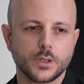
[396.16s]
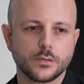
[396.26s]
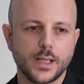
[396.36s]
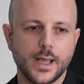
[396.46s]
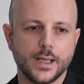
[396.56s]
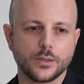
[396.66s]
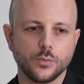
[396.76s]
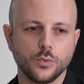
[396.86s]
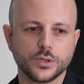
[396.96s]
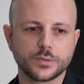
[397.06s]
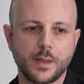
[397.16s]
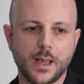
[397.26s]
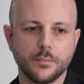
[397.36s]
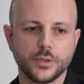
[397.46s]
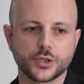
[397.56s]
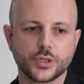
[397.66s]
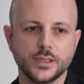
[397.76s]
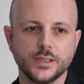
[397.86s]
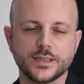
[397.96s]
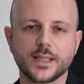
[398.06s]
that was published
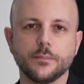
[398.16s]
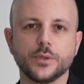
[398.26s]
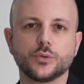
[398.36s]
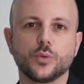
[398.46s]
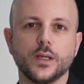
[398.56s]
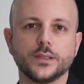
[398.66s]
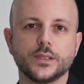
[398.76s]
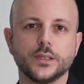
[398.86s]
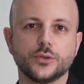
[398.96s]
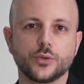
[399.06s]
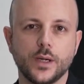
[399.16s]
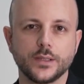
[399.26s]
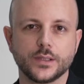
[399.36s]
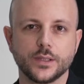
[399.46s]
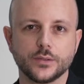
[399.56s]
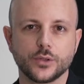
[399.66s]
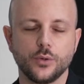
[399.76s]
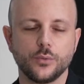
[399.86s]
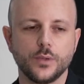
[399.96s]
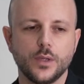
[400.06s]
in December 2020.
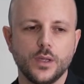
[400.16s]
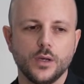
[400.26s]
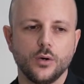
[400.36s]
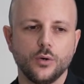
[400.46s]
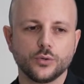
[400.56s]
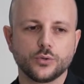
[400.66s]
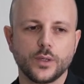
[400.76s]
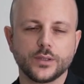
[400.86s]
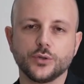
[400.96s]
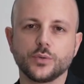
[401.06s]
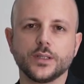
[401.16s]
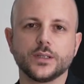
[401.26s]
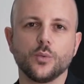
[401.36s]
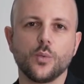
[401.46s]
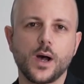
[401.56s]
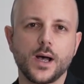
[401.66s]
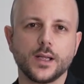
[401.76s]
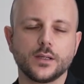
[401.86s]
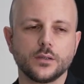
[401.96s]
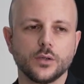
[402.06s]
So all
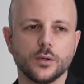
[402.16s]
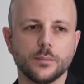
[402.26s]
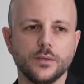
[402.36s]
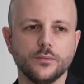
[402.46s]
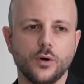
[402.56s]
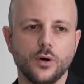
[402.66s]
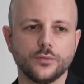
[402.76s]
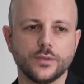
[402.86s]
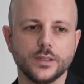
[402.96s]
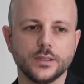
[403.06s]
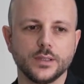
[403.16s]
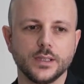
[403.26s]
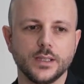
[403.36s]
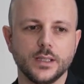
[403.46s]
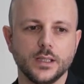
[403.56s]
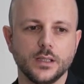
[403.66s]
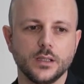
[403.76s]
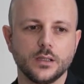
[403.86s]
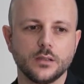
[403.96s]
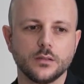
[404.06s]
2021 got me involved in the